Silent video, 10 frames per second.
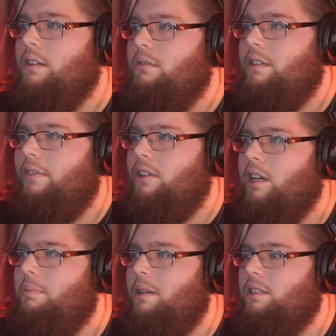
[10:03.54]
whenever you took a
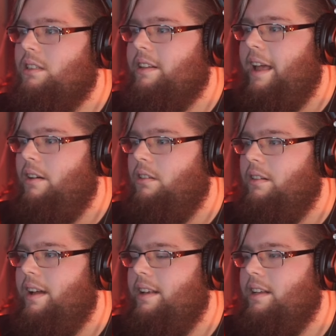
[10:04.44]
picture of the counter,
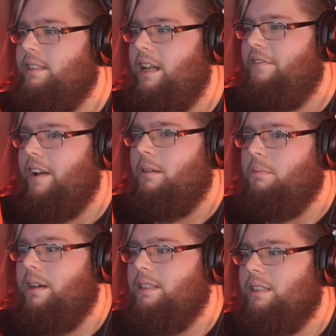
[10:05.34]
it Wraith does only, say
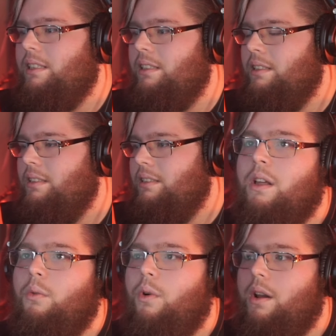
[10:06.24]
fingerprints. Flies around.
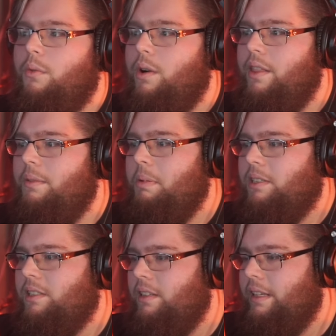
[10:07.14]
One one of the
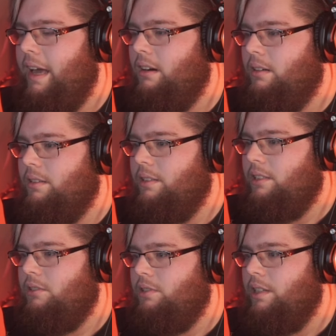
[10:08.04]
pictures of the counter that
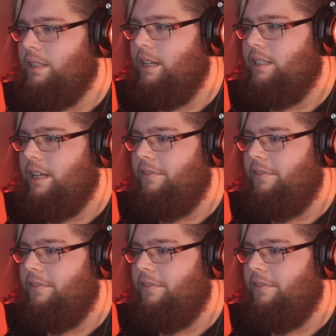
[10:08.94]
you took does say